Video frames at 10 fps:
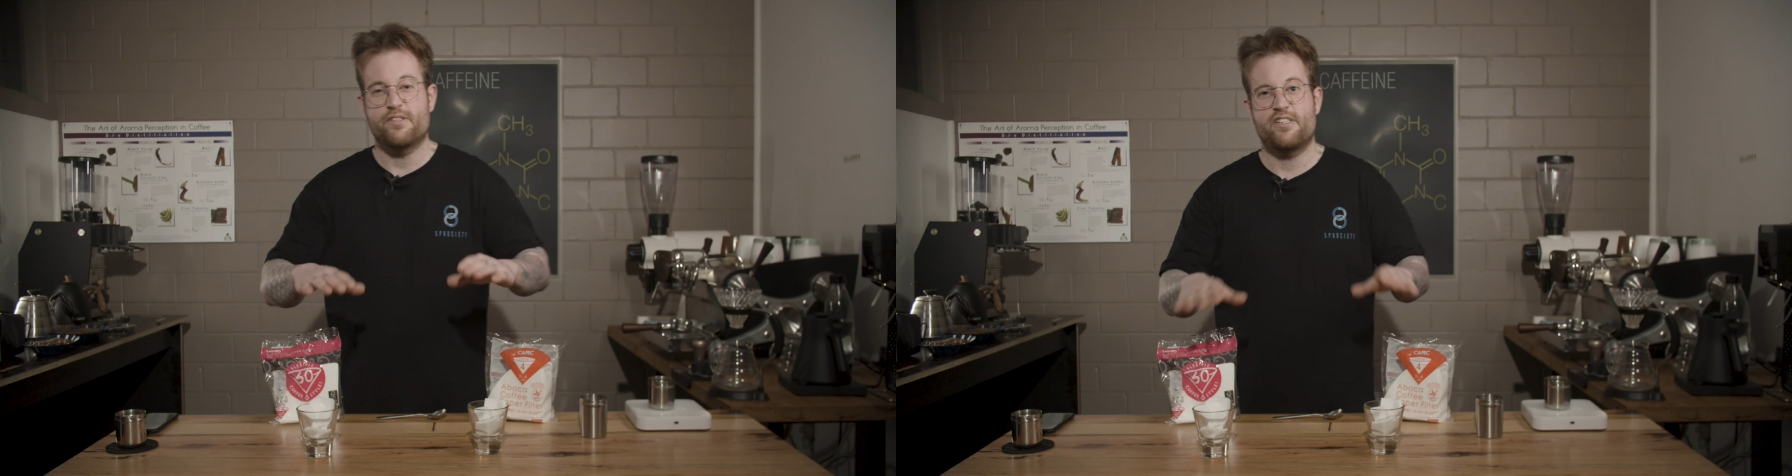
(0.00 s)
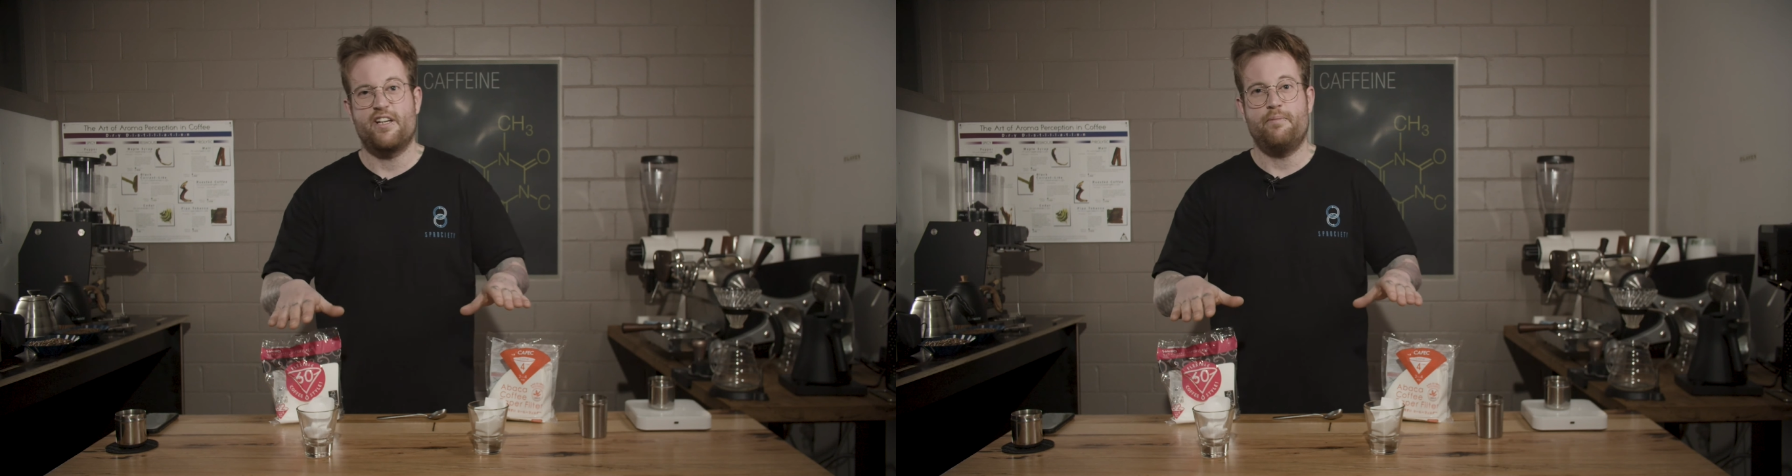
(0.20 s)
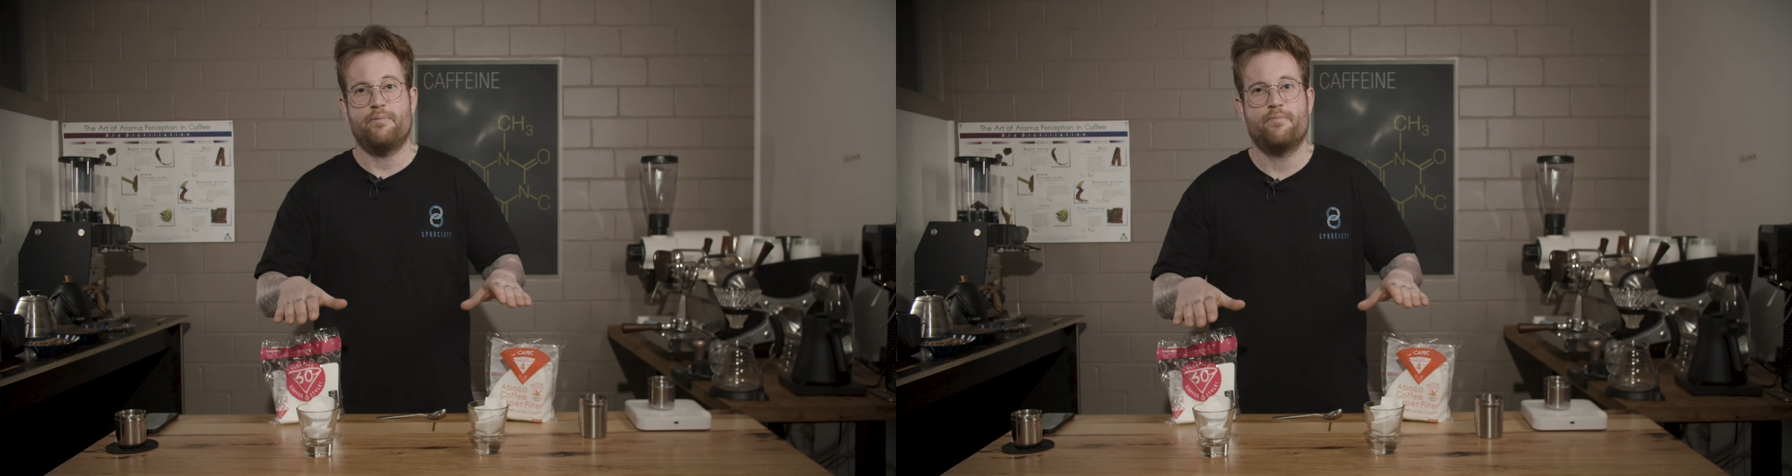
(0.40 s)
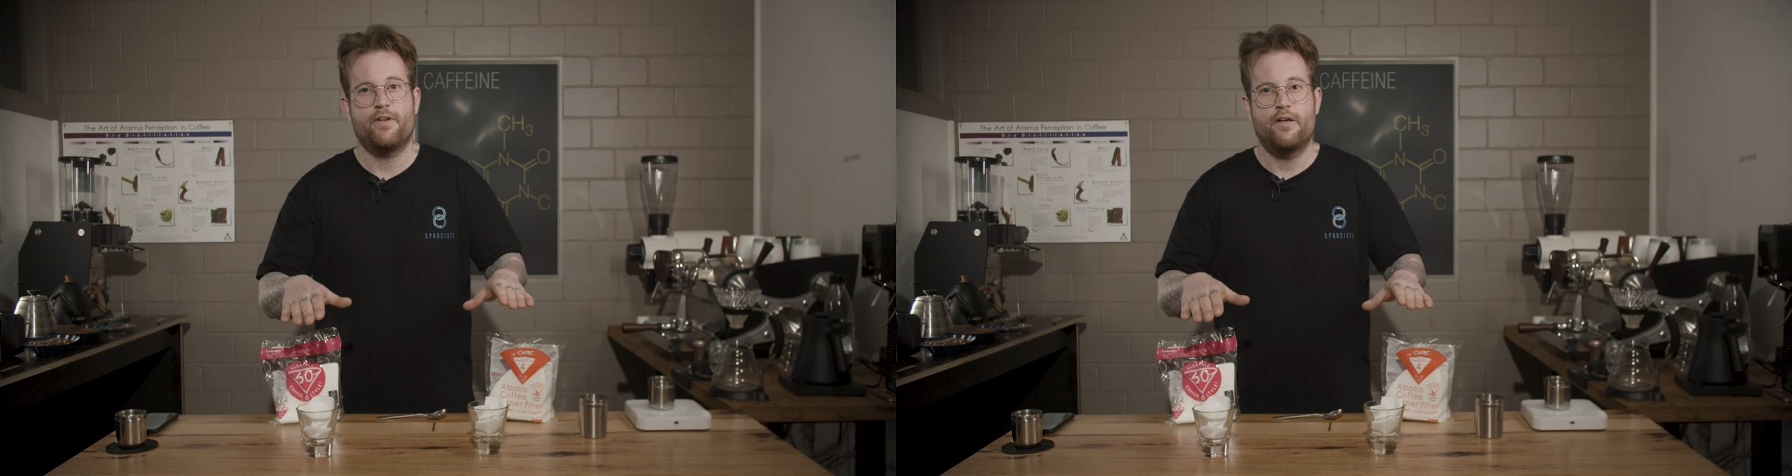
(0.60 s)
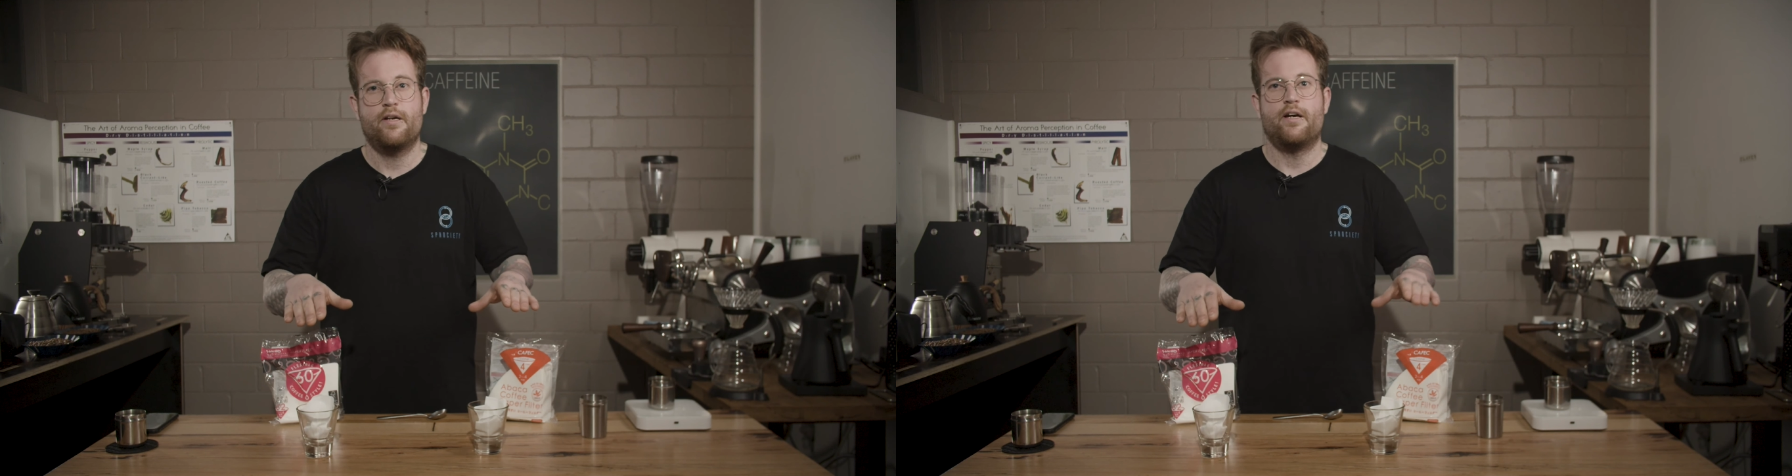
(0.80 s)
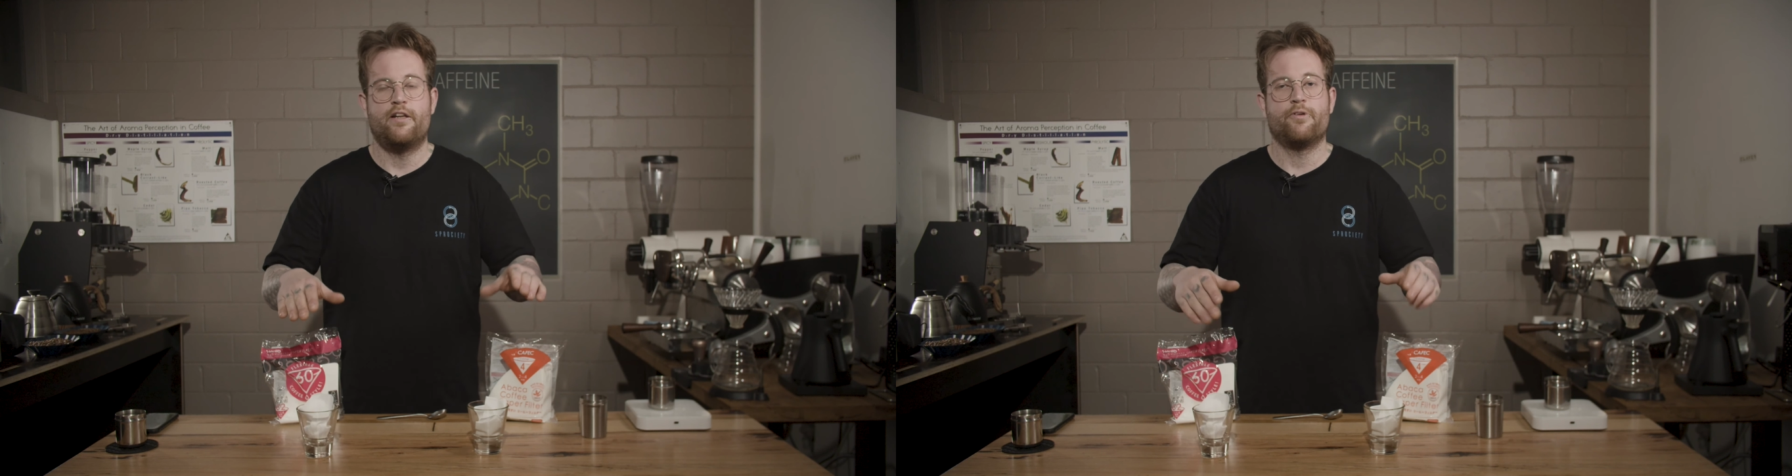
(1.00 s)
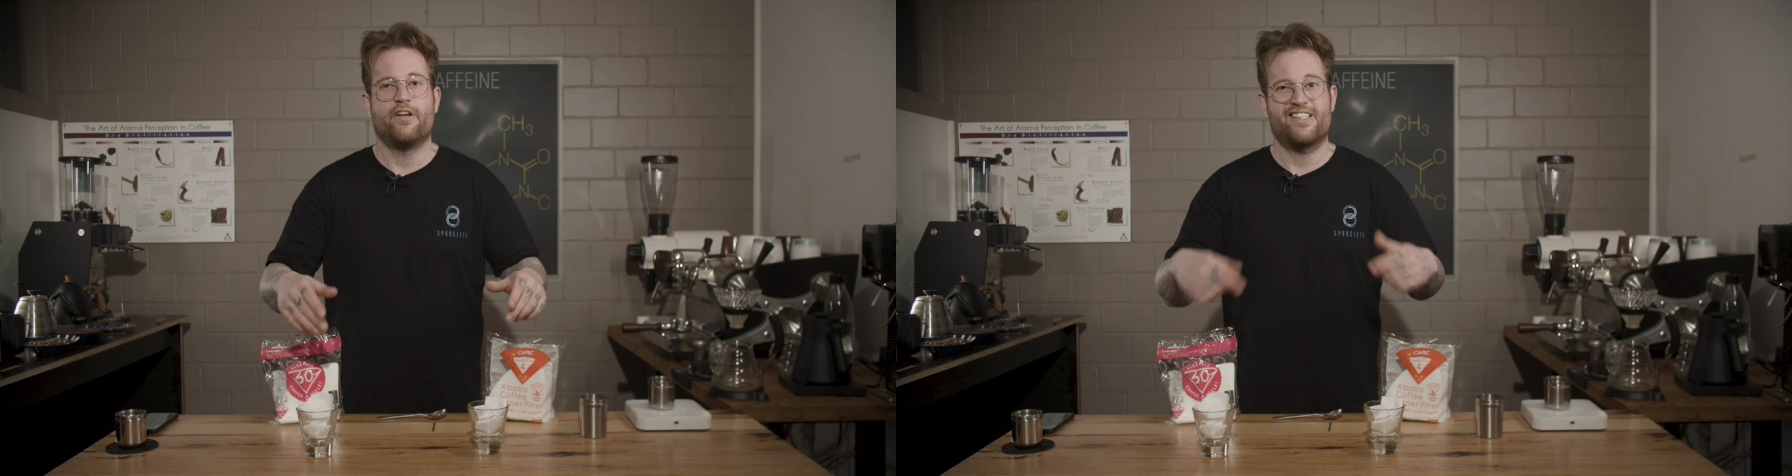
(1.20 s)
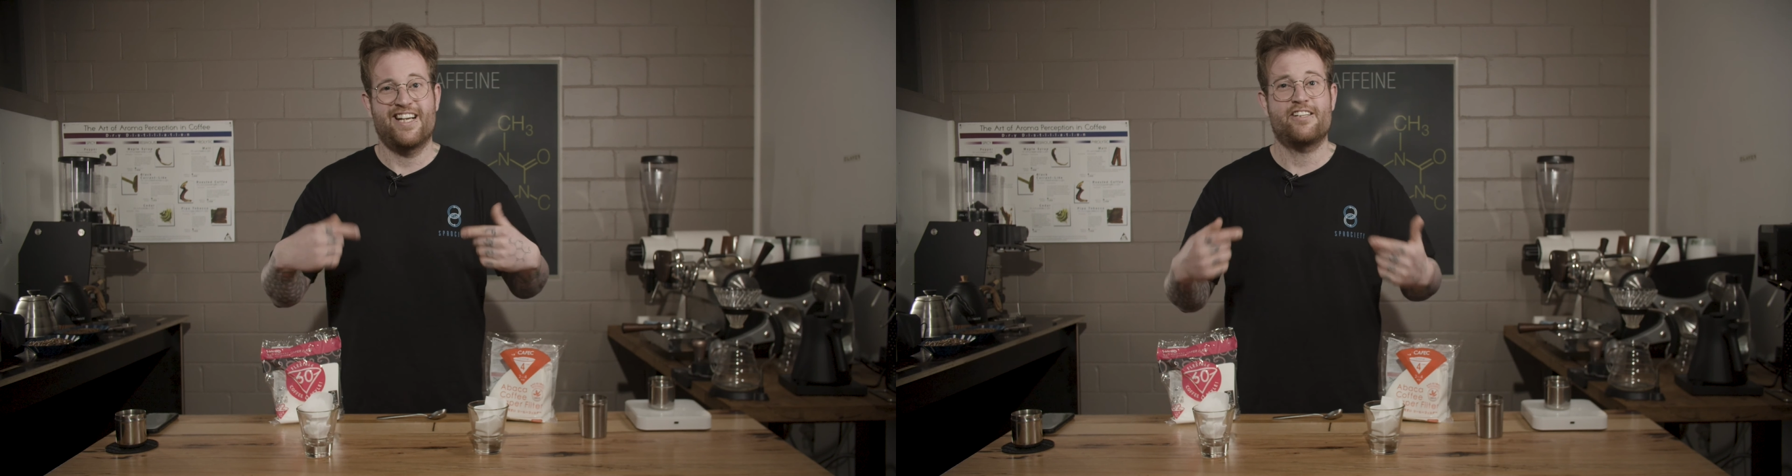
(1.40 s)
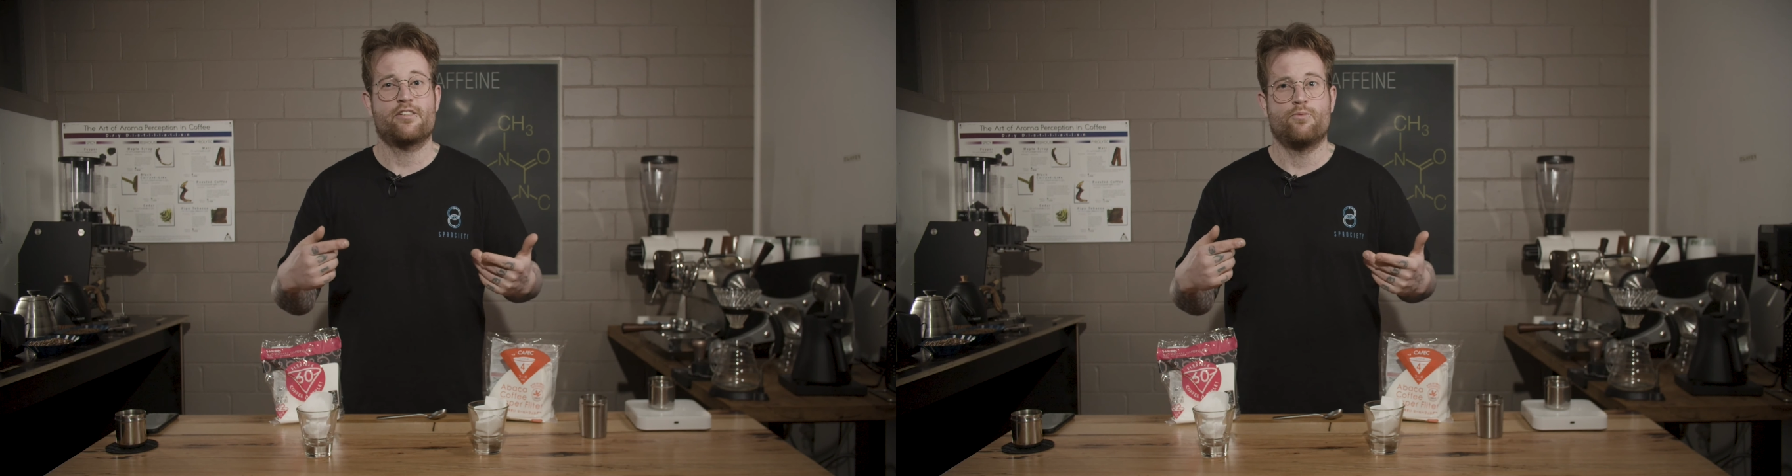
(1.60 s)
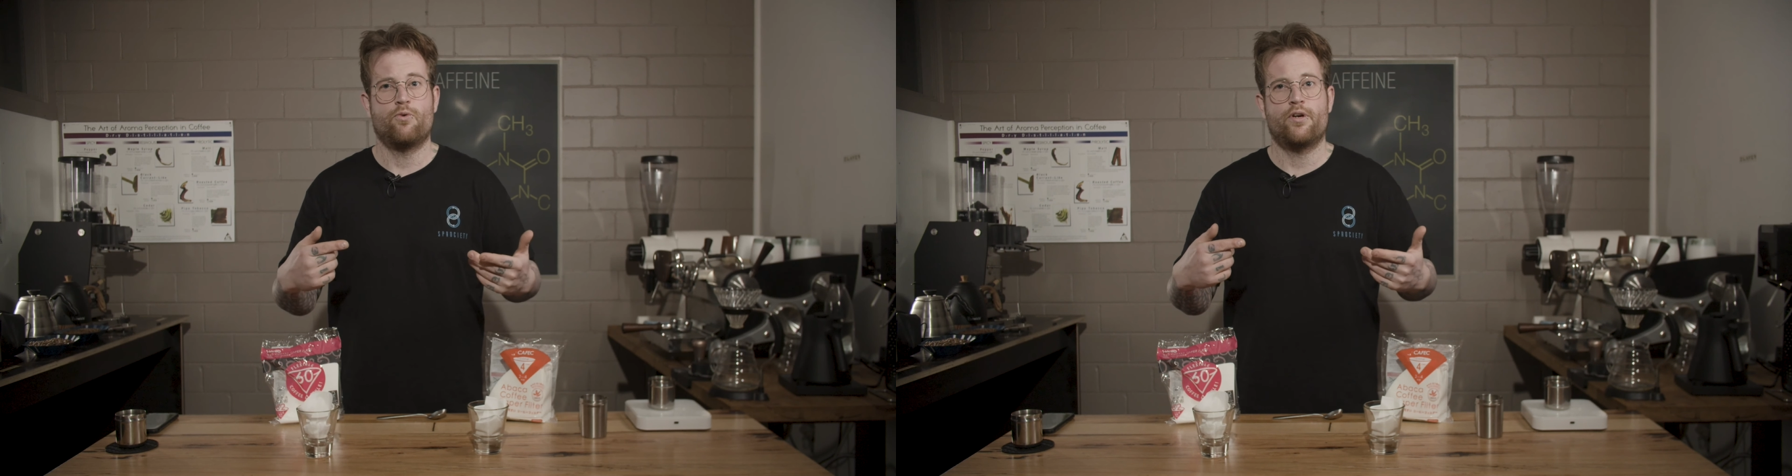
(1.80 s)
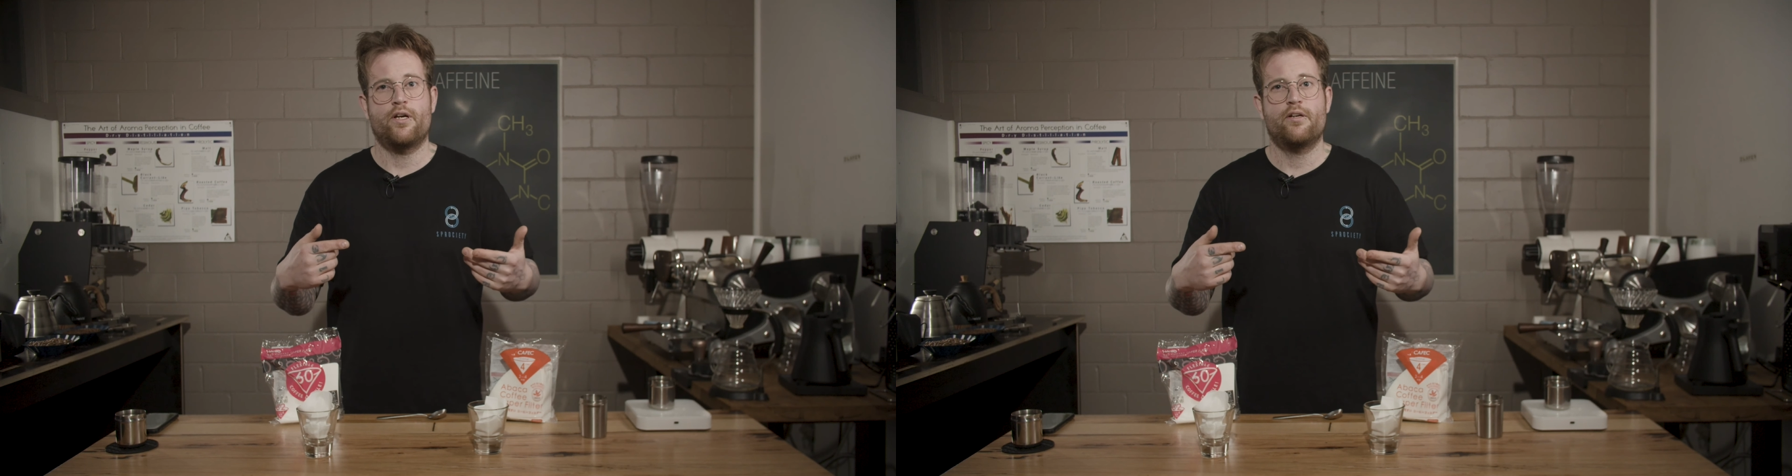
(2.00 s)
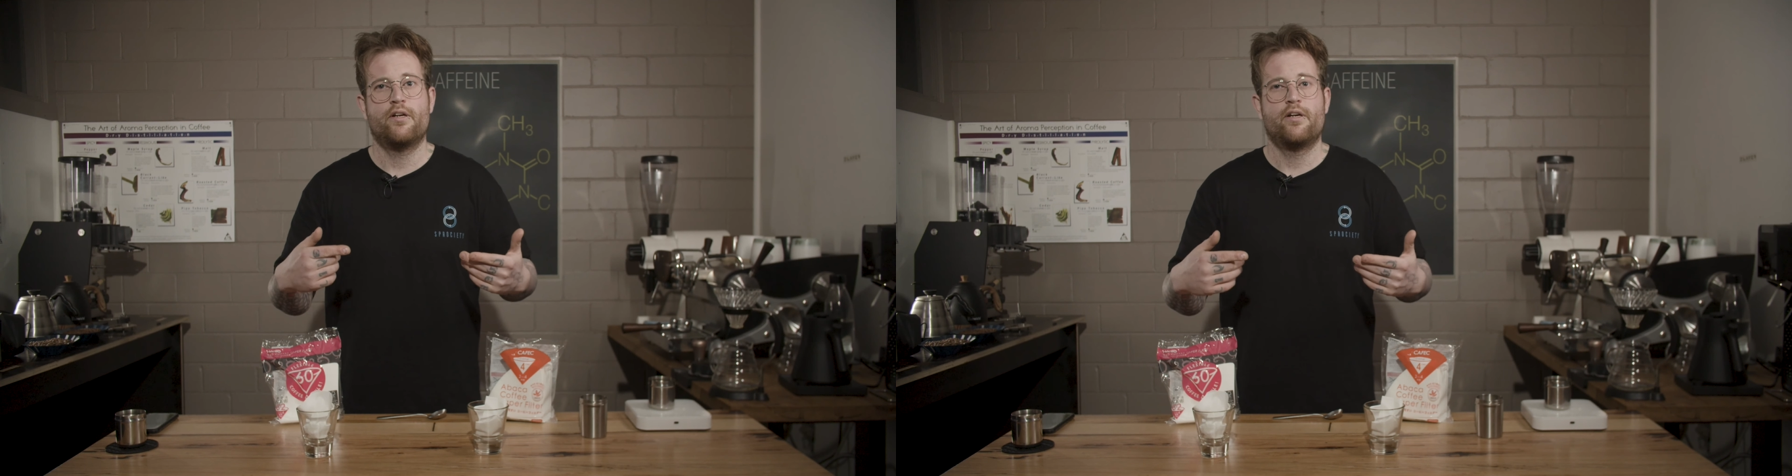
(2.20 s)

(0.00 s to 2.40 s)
steep, and then we're going to taste the water